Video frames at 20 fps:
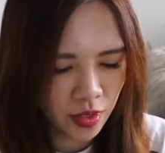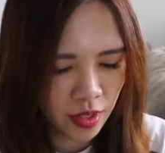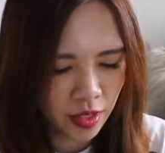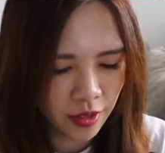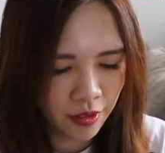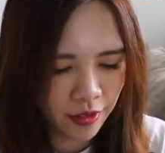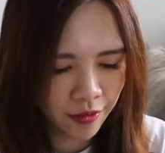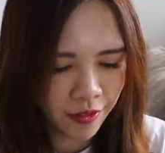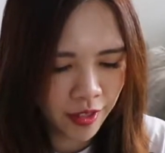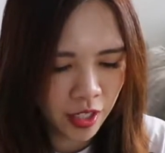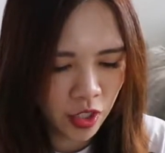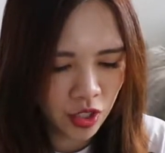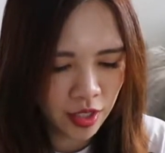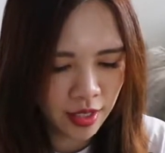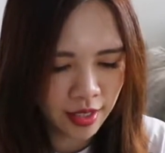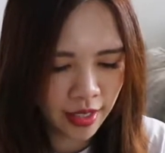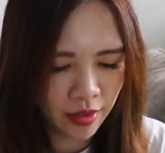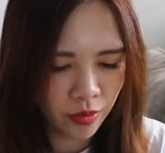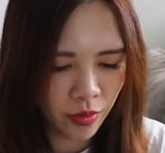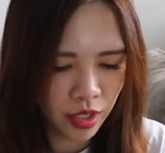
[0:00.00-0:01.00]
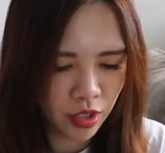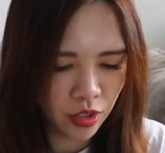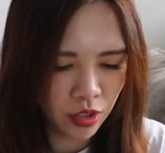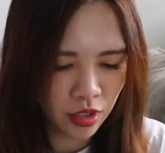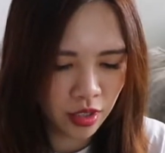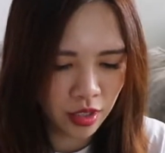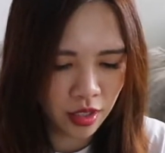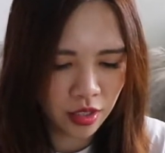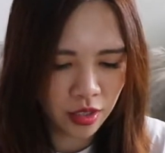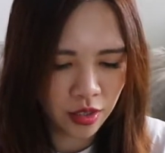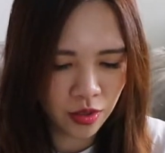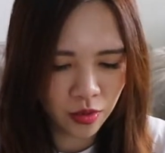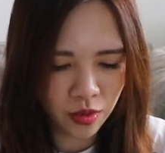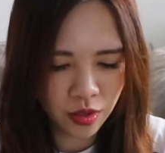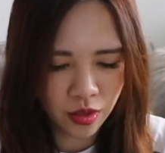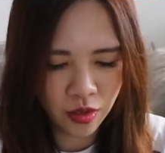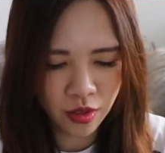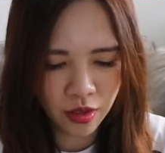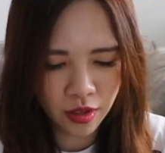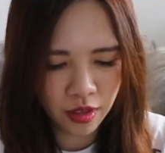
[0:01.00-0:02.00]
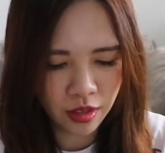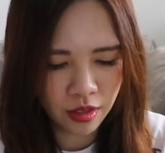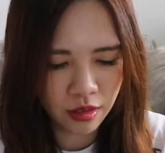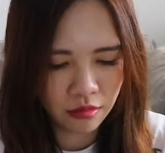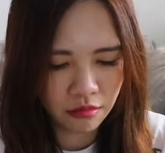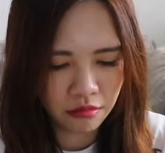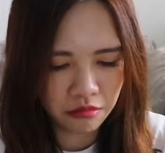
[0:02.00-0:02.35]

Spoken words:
a fish sandwich, as you would call it.